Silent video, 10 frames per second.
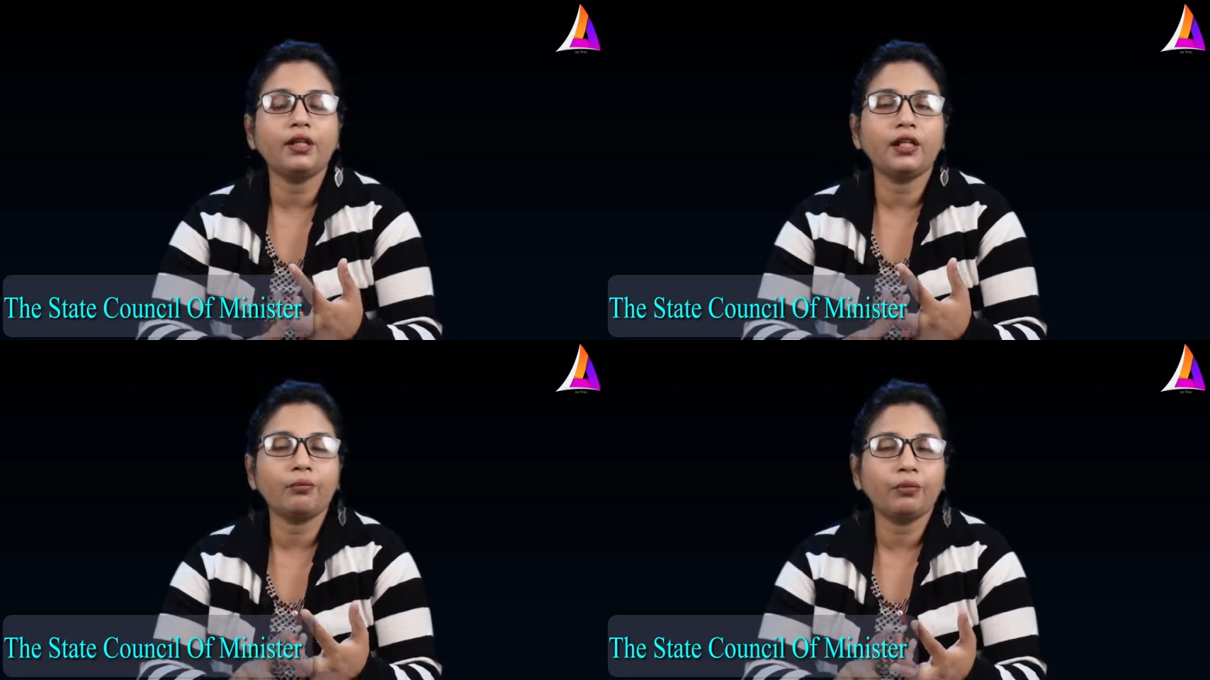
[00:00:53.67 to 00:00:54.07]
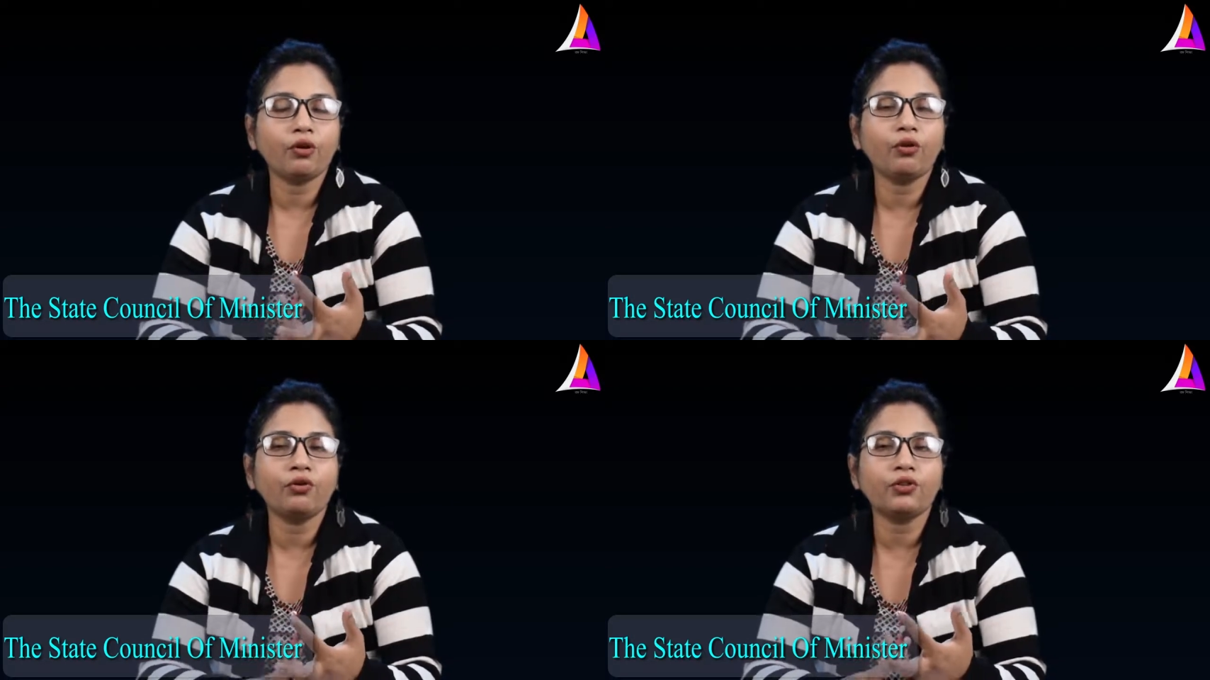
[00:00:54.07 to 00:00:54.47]
in a
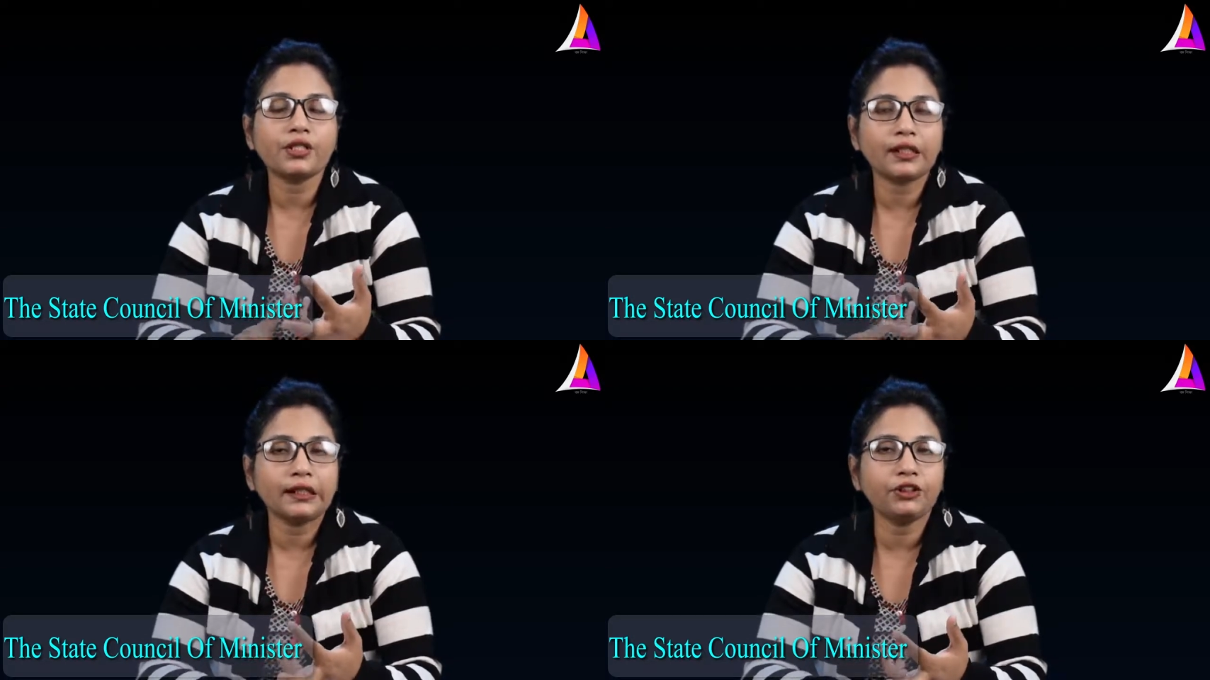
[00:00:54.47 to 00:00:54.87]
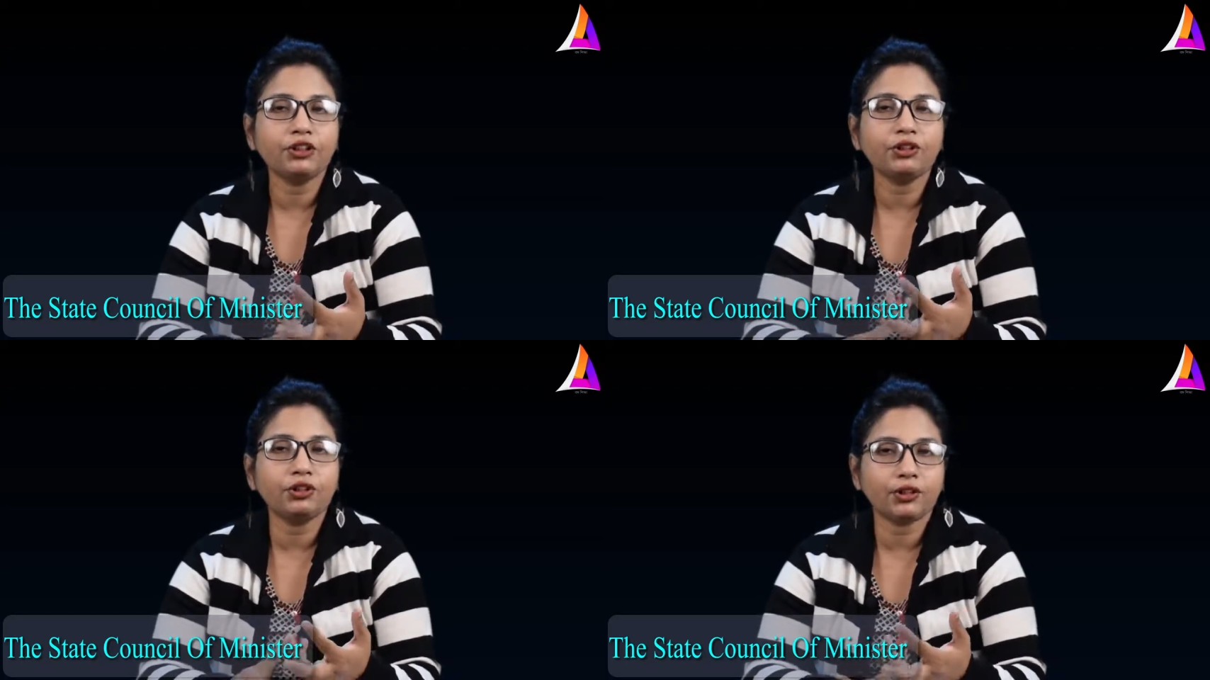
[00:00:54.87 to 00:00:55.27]
broad,
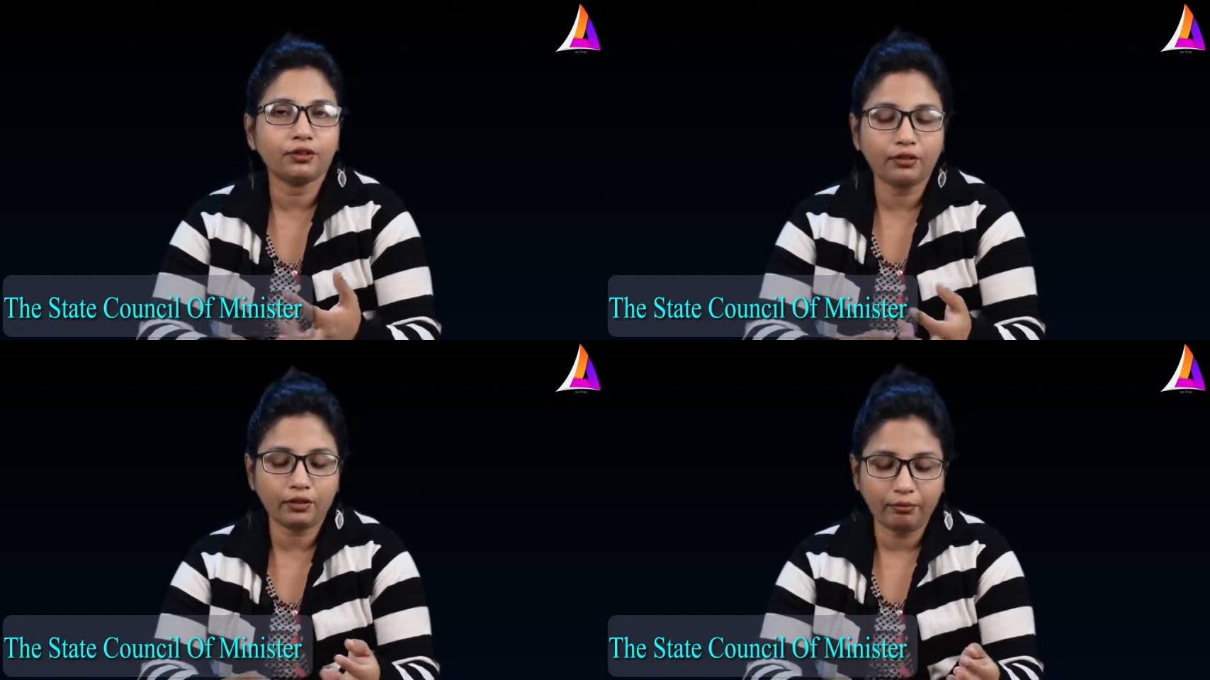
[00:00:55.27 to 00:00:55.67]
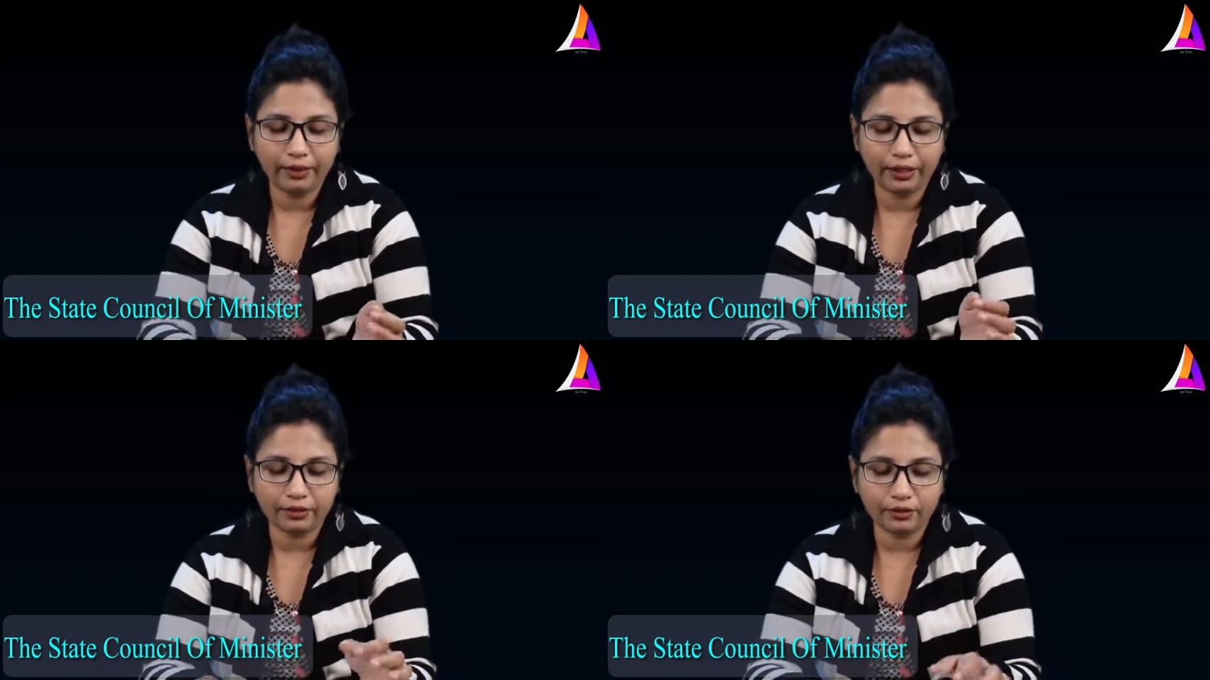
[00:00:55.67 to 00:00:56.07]
sketchy, general
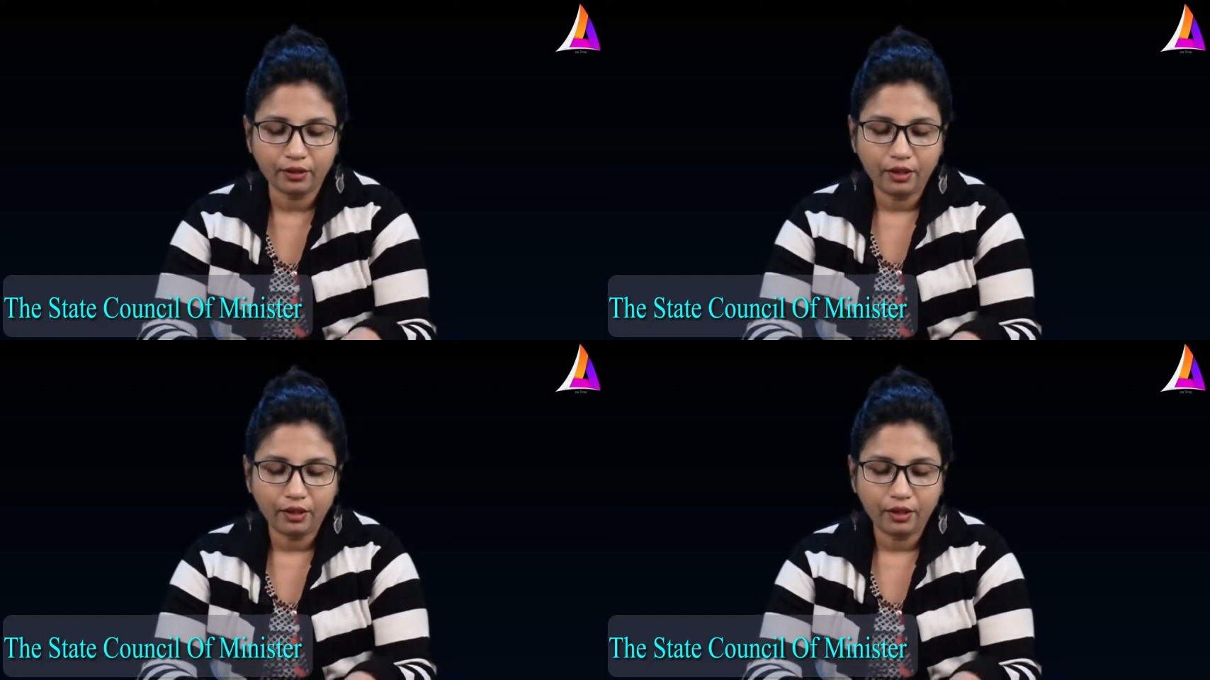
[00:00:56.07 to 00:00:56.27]
manner.